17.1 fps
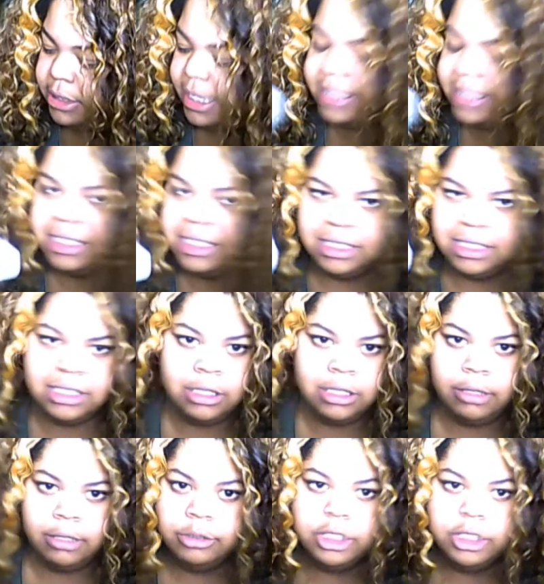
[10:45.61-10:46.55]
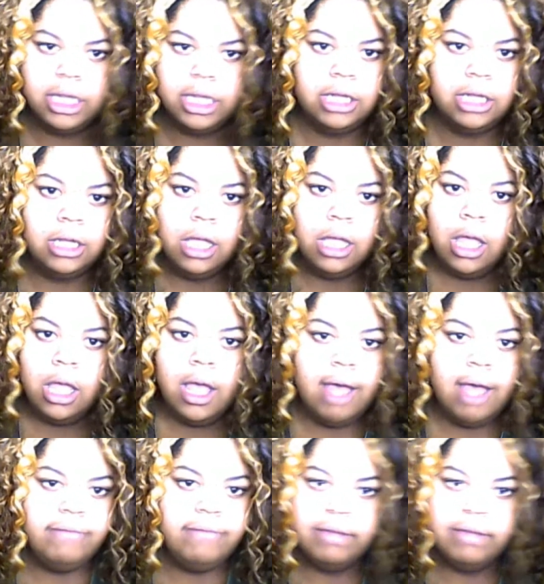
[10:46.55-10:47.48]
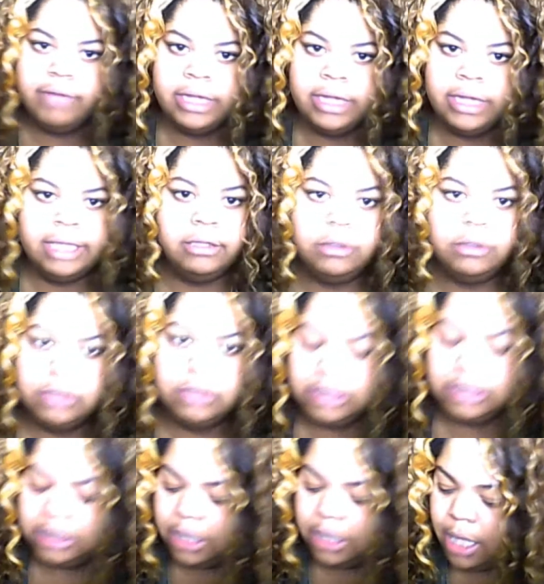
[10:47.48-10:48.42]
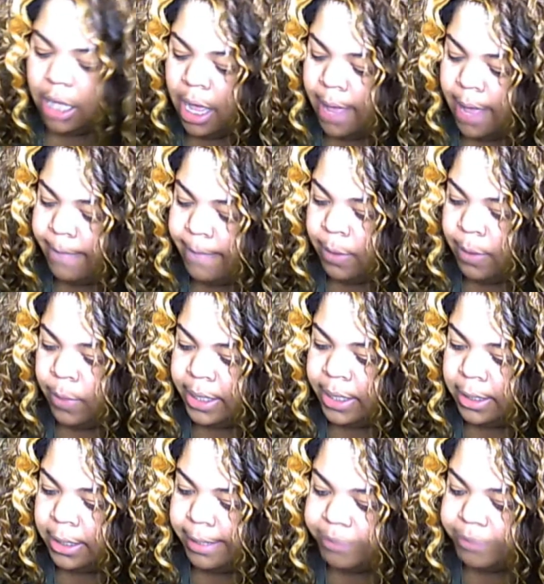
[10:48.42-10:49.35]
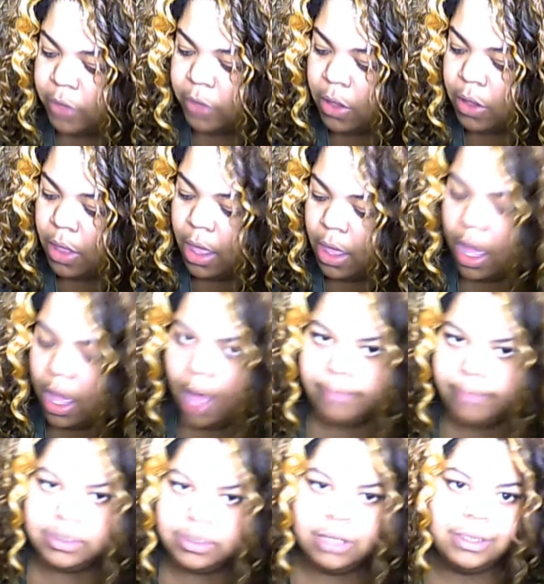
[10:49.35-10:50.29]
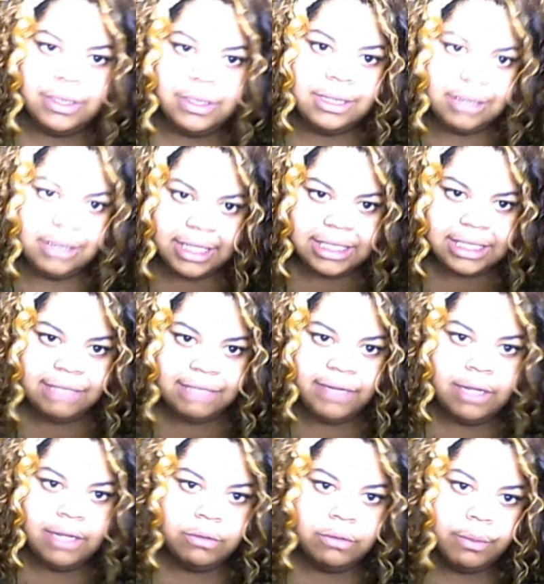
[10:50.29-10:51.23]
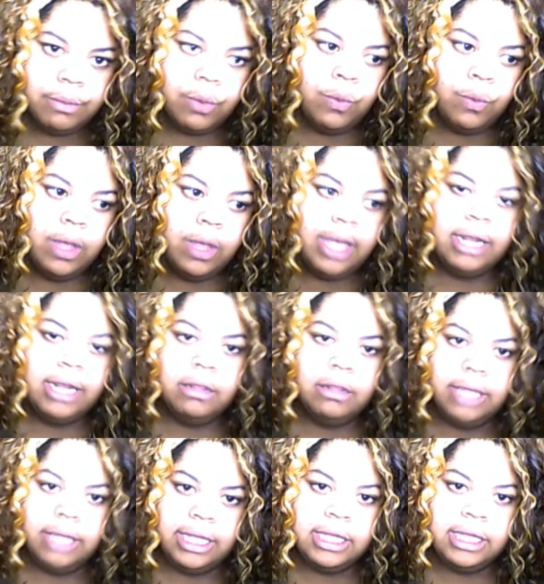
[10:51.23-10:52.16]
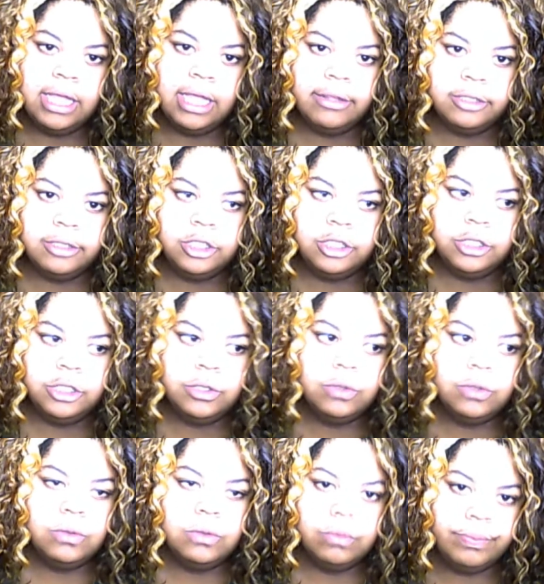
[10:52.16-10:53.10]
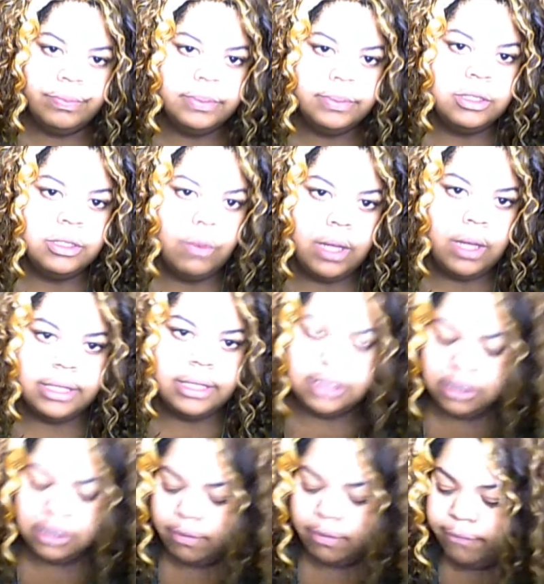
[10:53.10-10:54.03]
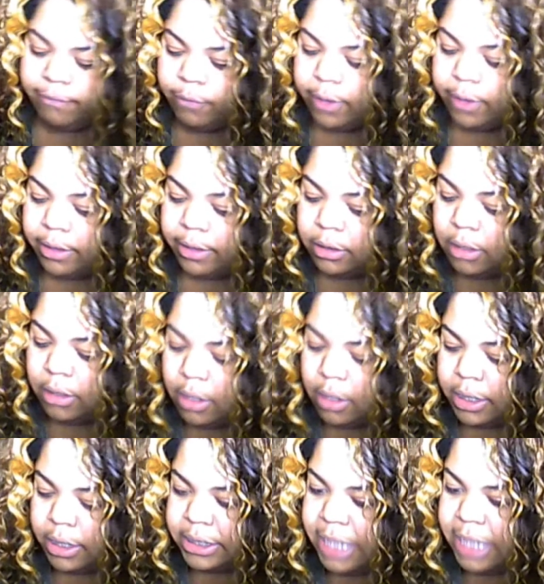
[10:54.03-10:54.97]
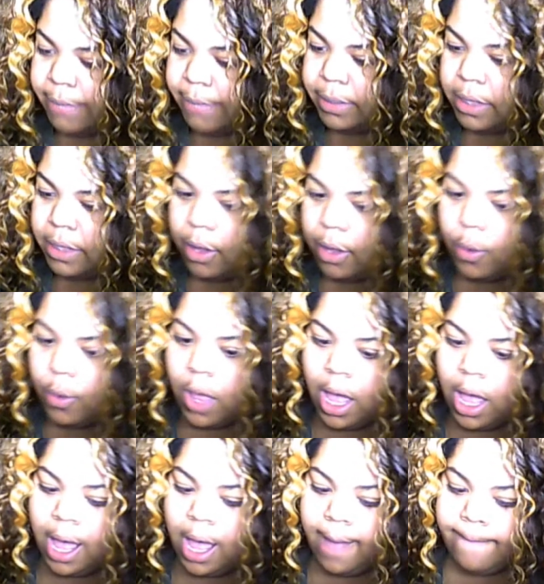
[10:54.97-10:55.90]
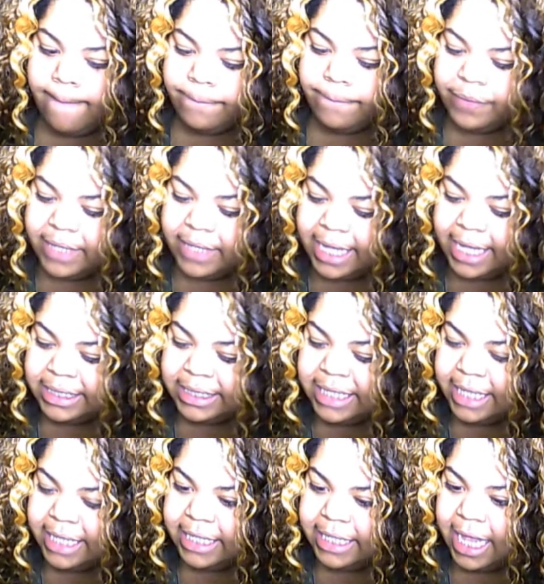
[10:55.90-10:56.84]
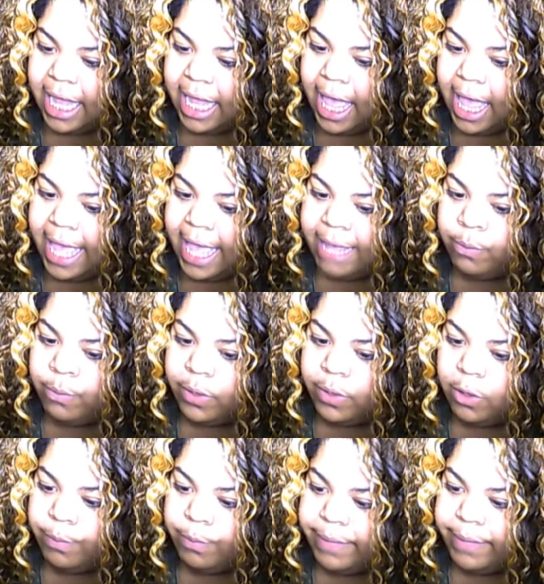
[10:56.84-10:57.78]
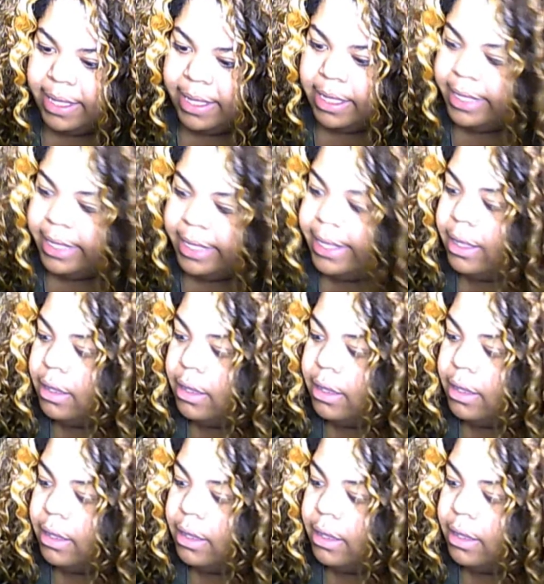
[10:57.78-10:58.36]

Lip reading: yeah, this is the lotion I've never used and whatnot. So this is video number one. I'll link the other two, so on and so forth, down below. The next thing that I will be